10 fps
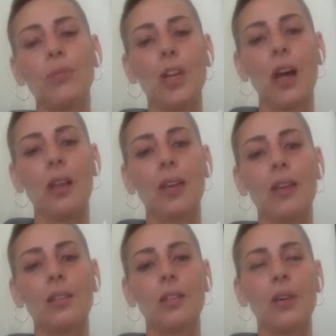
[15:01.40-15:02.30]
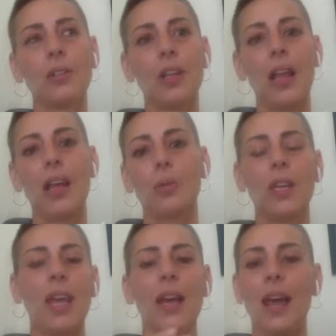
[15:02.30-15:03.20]
Shelly, so it's not like we
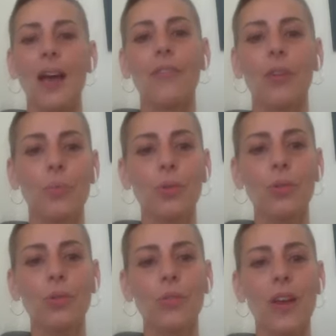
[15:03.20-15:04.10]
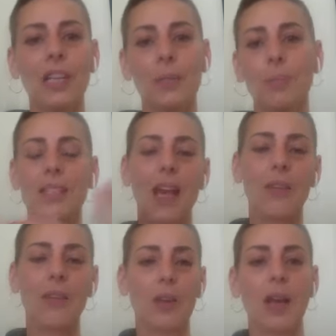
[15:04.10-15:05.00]
can't ever move and expect to
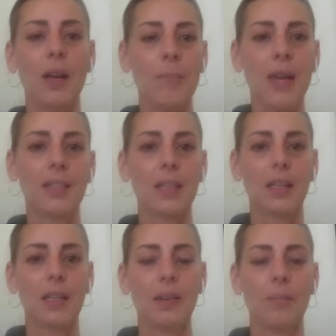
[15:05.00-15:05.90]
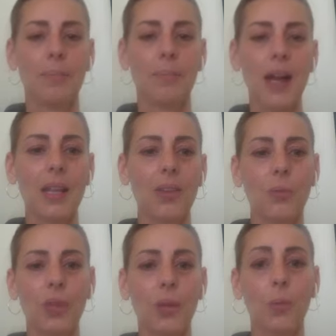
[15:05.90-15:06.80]
have a, an amazing body that
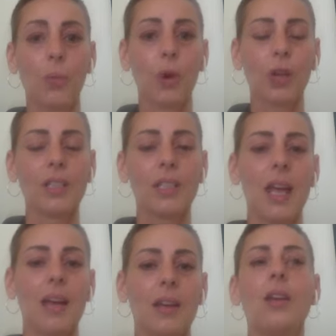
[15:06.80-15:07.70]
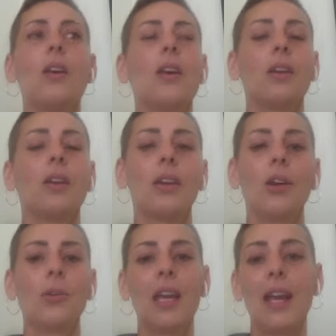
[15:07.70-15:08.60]
really works and you
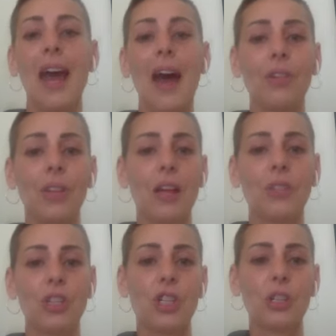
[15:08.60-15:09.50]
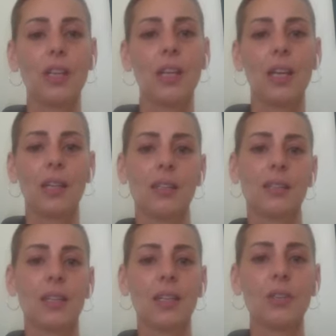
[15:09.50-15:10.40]
know can have a lot of agility and
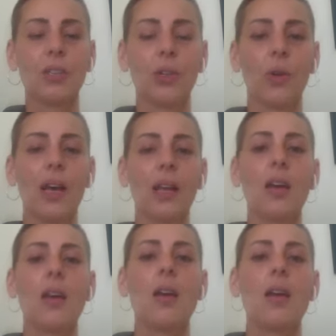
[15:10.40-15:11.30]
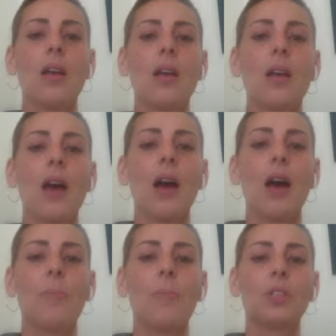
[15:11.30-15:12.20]
skill to it
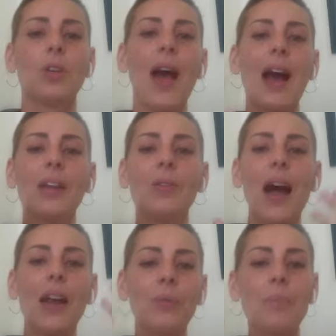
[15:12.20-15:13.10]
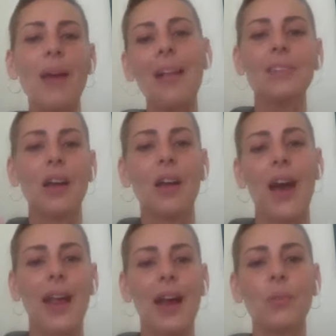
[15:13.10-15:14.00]
um, so how do how do we balance all
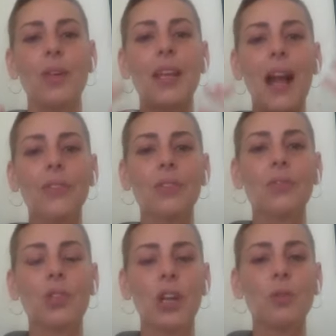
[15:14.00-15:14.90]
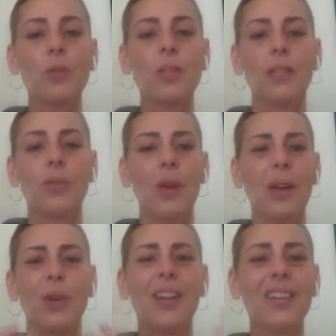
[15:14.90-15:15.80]
that how do we get out of those judgments and
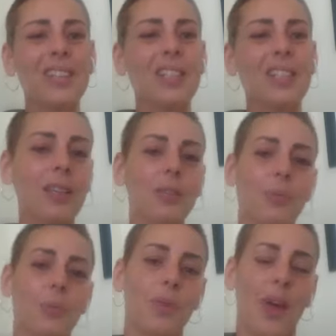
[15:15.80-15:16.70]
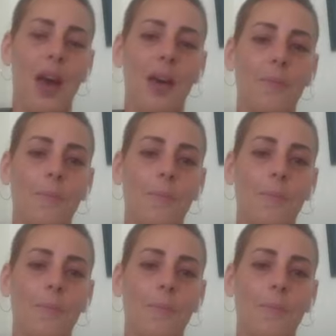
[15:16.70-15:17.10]
and what else is possible with that